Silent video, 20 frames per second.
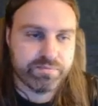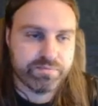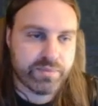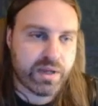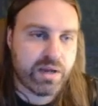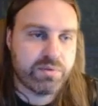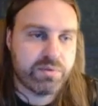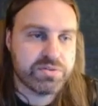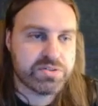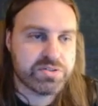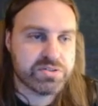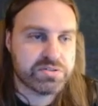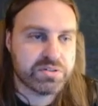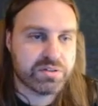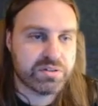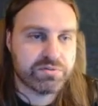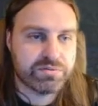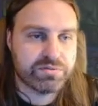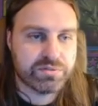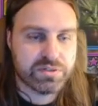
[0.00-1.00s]
I was just
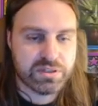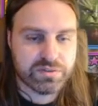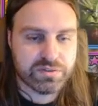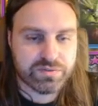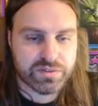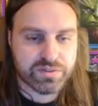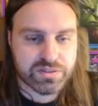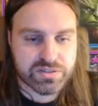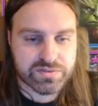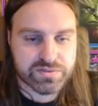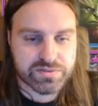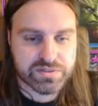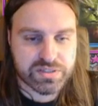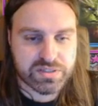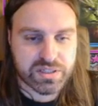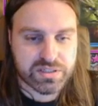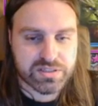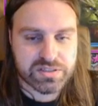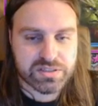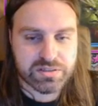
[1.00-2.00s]
looking for defensive
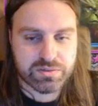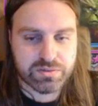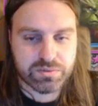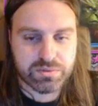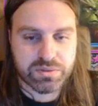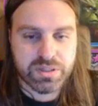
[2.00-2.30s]
stats, and